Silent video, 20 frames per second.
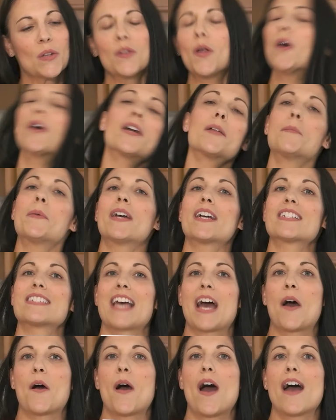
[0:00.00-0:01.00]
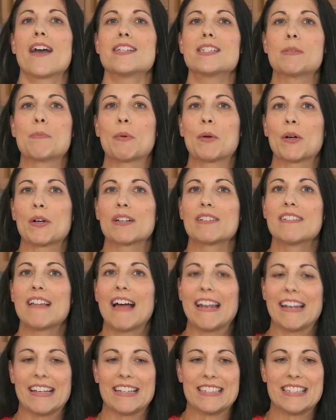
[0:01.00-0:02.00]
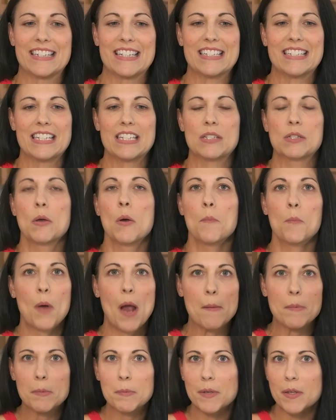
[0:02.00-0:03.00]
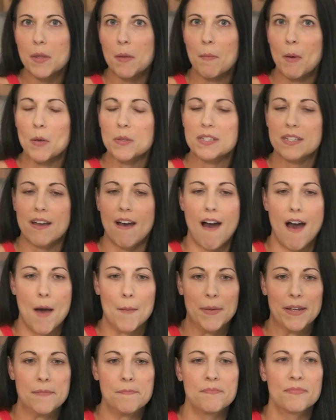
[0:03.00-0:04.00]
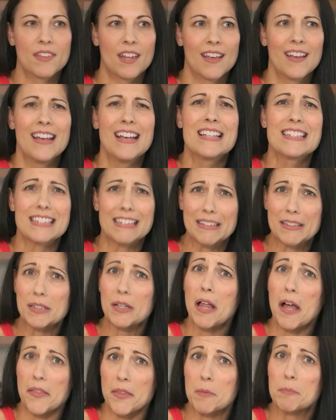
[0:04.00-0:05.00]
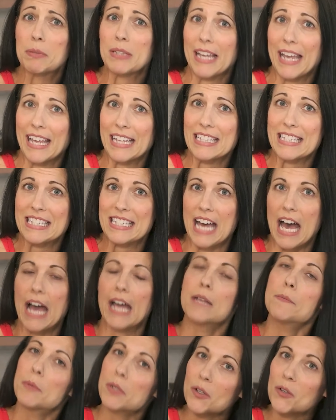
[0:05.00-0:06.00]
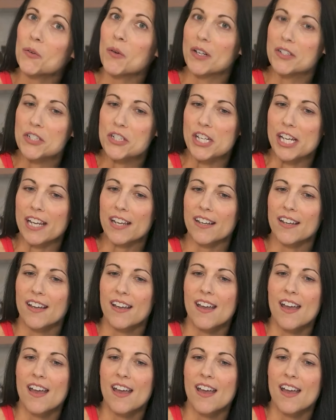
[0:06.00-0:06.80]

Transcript: Logan picked out iceberg lettuce. This is probably the most common. It's a little on the bland side, but crunchy.